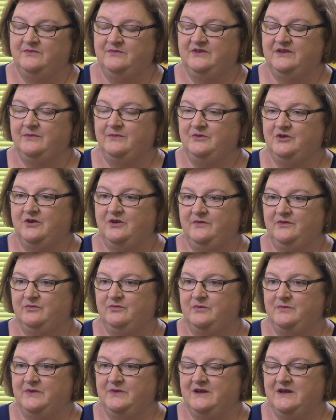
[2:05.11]

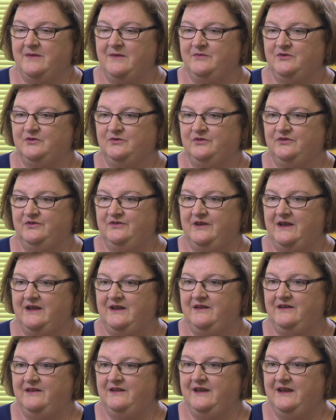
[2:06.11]
Sometimes women come to us
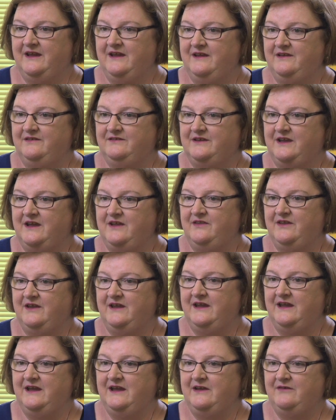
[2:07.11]
and they say
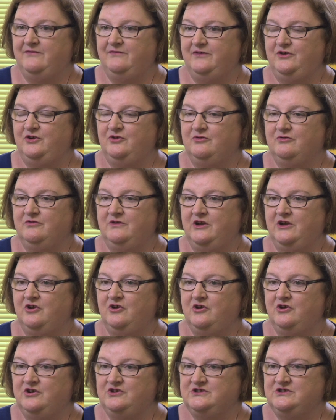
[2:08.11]
they have urinary
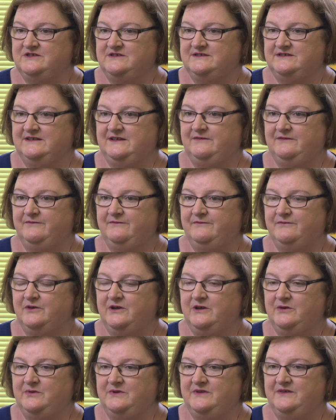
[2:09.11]
urgency and
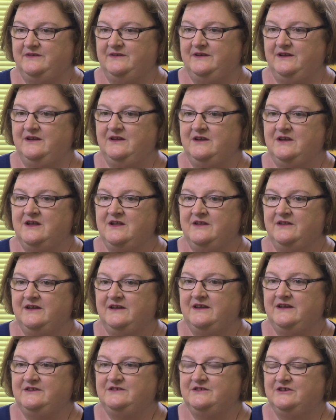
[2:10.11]
frequency.
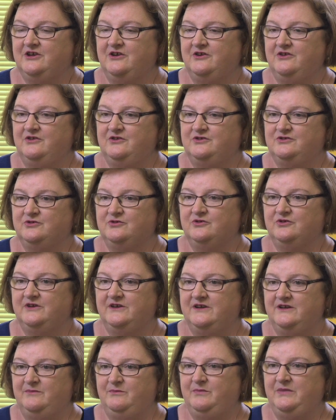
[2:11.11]
They need to go to the
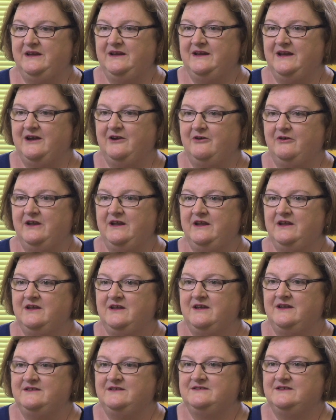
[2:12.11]
toilet in a big hurry
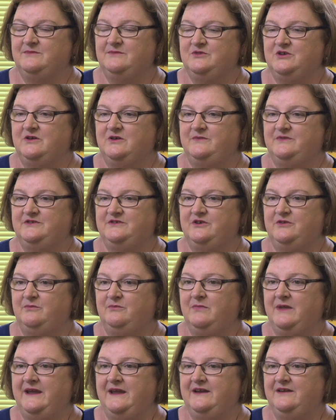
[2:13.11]
and sometimes
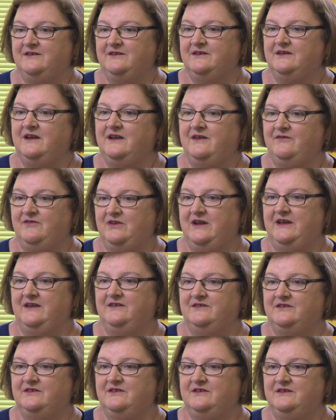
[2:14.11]
don't make it and have an
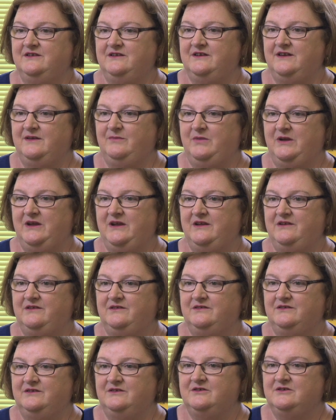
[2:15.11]
accident in their pants.